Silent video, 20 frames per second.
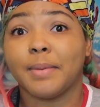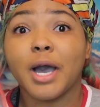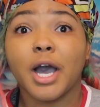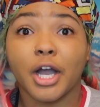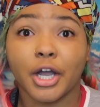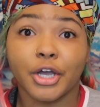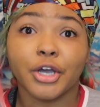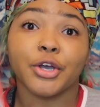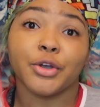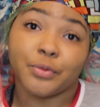
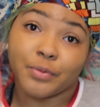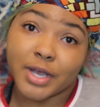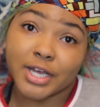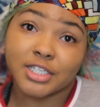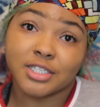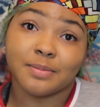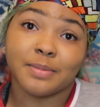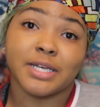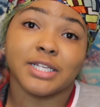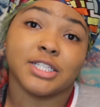a good
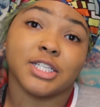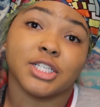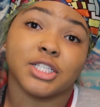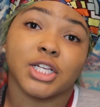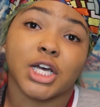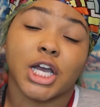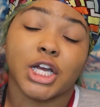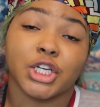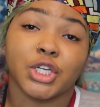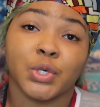regimen to
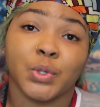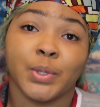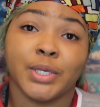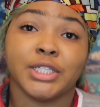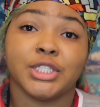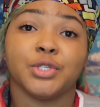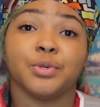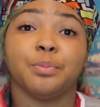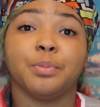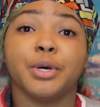start
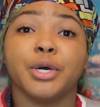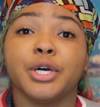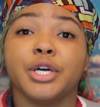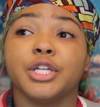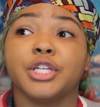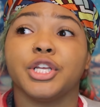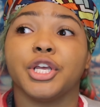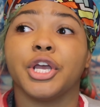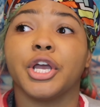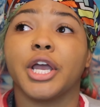doing, to
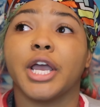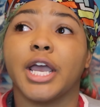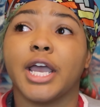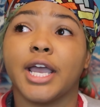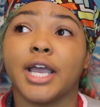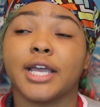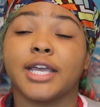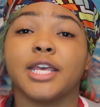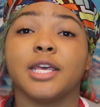put your hair,